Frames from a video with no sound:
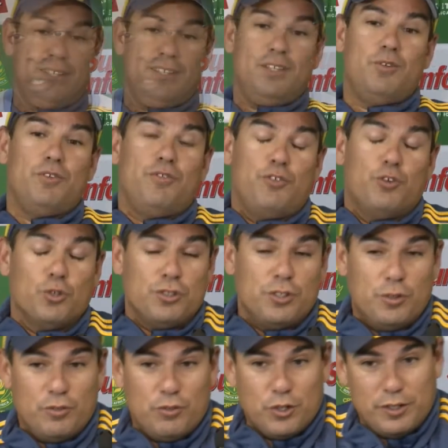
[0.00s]
I think we're
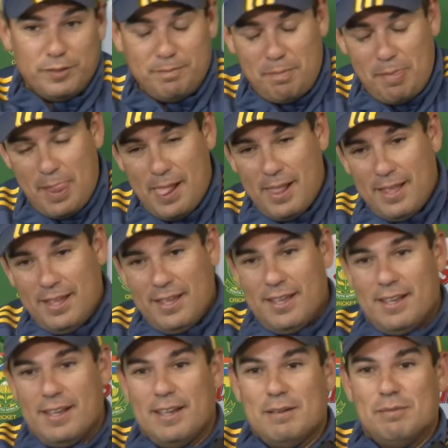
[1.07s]
fortunate. We've got
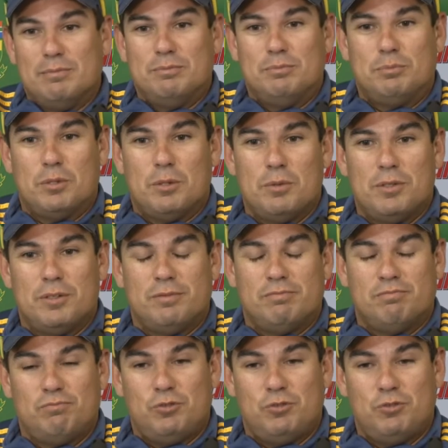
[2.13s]
probably the